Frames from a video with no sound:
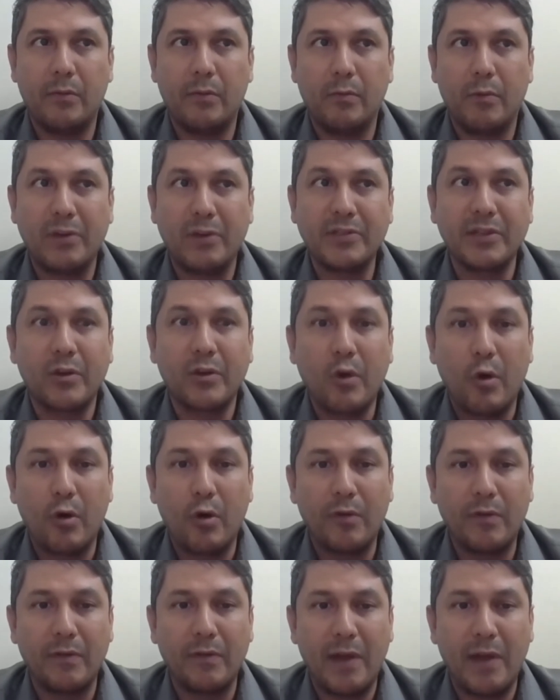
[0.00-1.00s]
was the
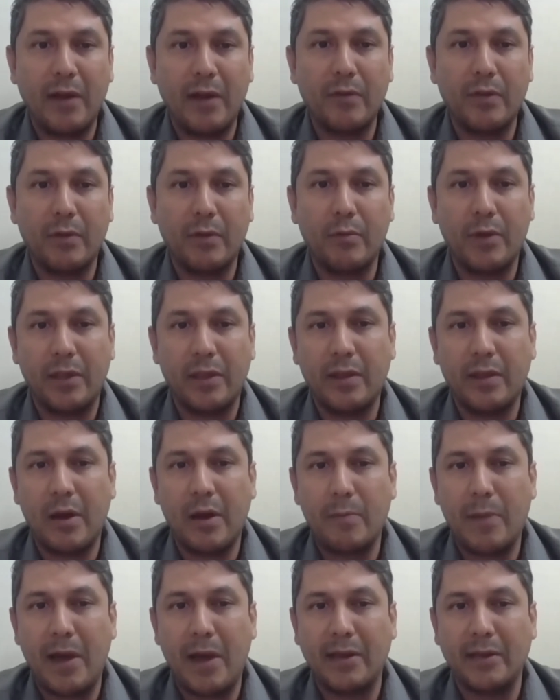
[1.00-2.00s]
core of the value that we ended
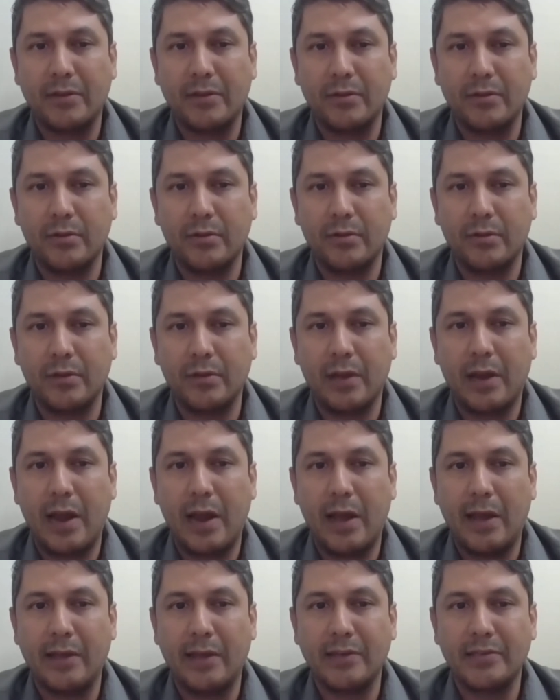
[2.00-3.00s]
up adding to the
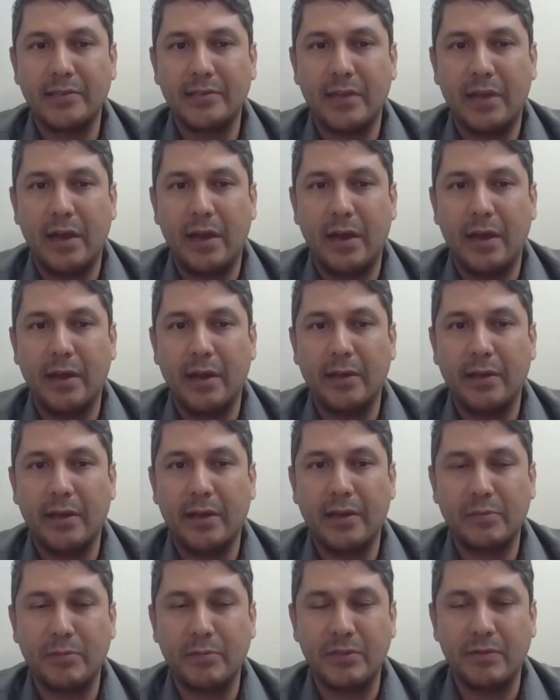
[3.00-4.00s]
clients in
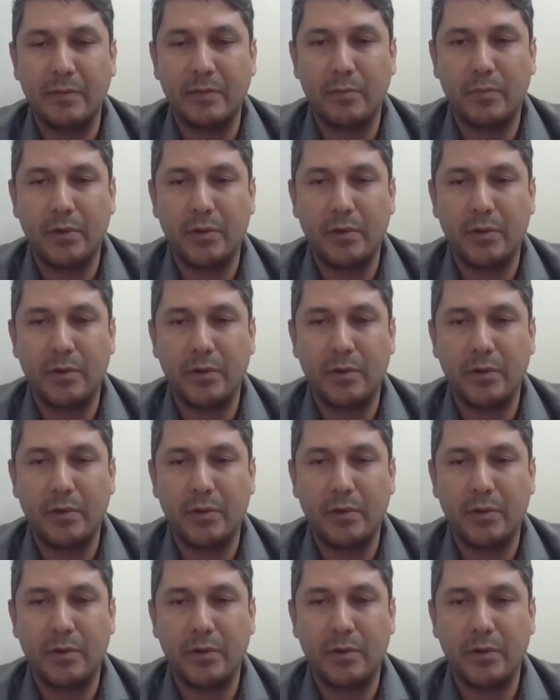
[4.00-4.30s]
that specific